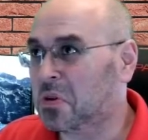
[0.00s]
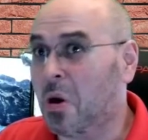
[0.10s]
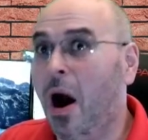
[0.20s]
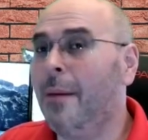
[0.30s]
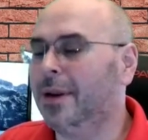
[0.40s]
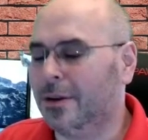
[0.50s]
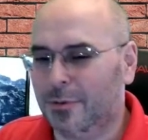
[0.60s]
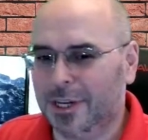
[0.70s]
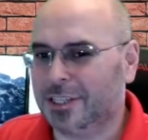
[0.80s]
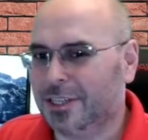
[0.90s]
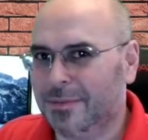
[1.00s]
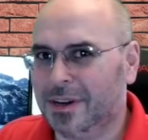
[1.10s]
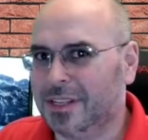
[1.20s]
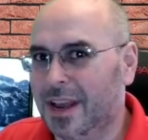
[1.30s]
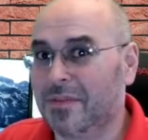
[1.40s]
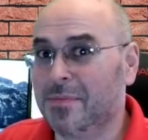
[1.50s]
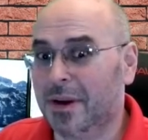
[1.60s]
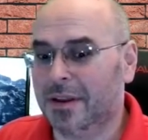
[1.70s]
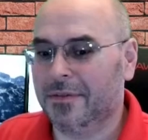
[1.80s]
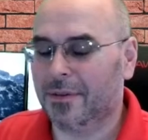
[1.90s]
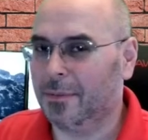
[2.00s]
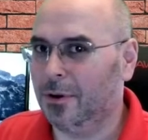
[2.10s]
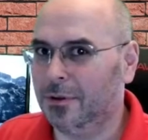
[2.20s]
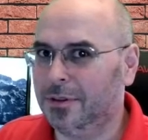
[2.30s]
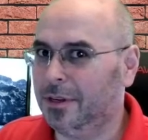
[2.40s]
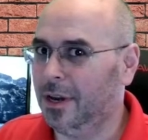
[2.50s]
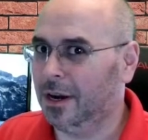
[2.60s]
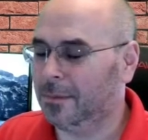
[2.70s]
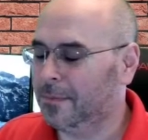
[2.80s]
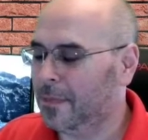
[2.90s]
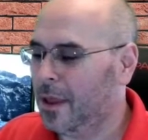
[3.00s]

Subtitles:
common question amongst everybody from old to young.